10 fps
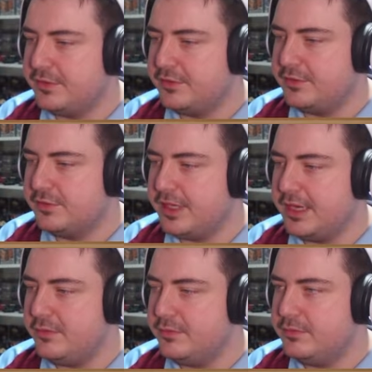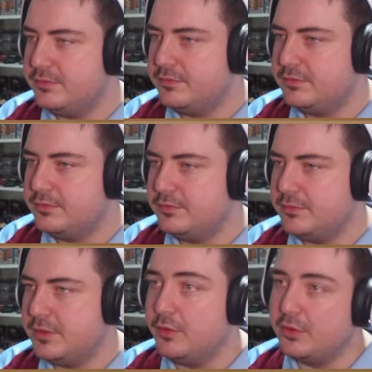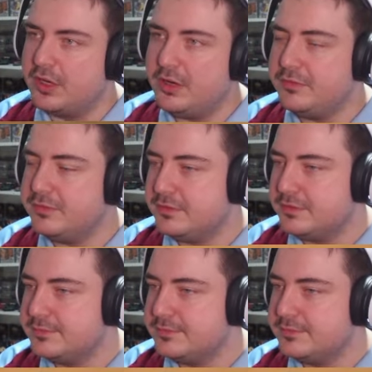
versus Gauff. Gold Gauff.